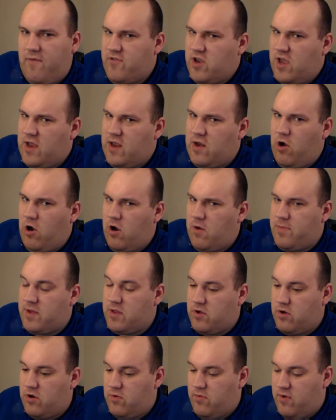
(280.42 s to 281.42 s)
If you're taking
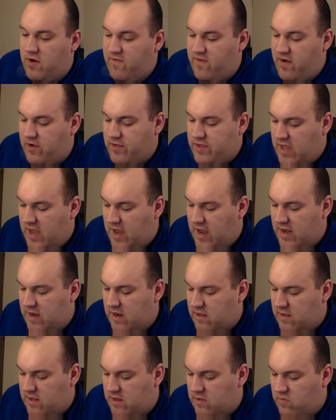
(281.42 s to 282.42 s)
Harpies, you're going to want to fire the
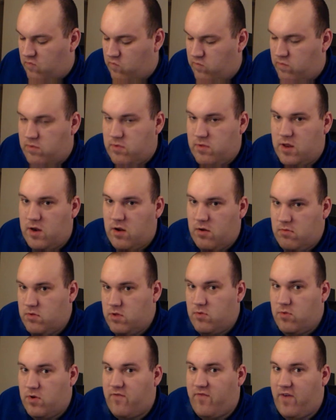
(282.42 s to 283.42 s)
cannon, at least, you
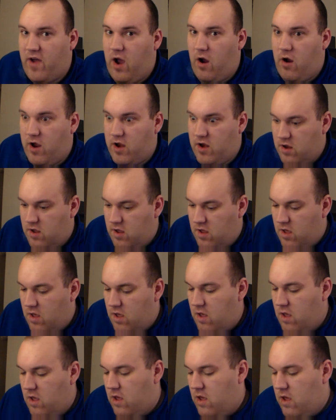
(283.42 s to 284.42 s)
want to fire
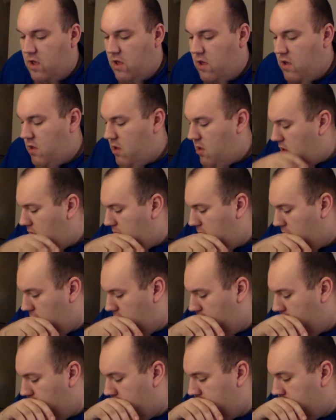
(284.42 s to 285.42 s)

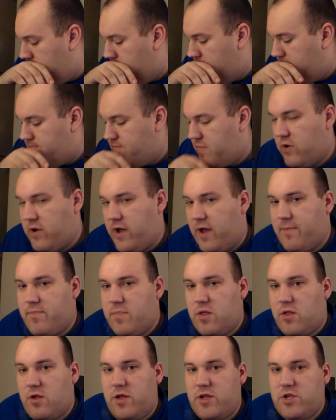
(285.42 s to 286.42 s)
it. Okay,
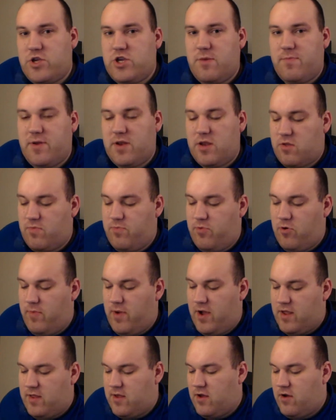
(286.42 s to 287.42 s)
so let's jump into
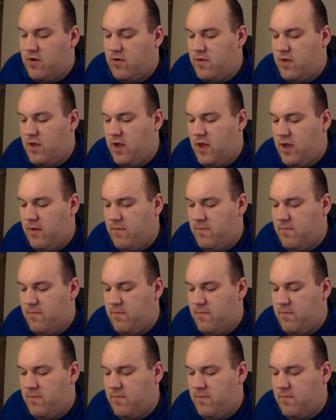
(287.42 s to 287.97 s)
Spore Mines here.